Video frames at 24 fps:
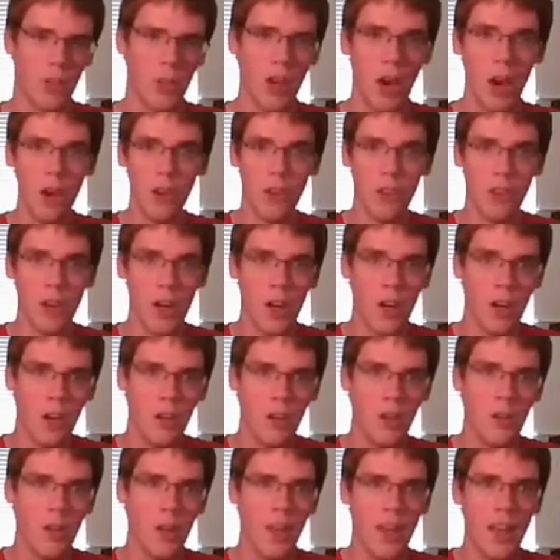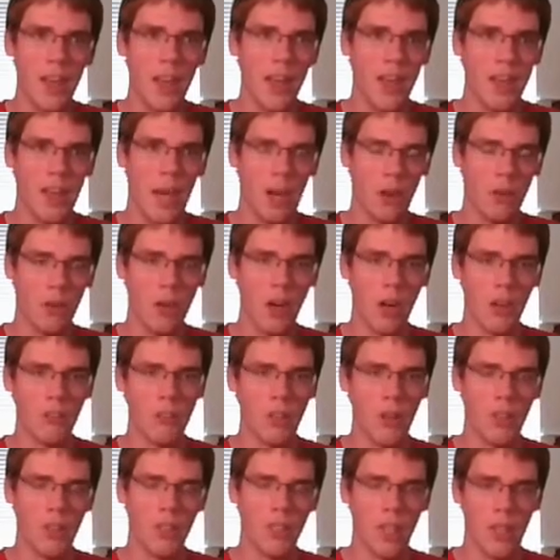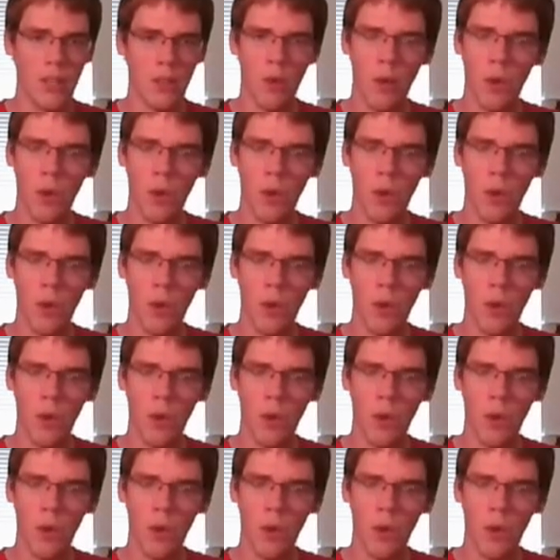Kankuro and how Kankuro said,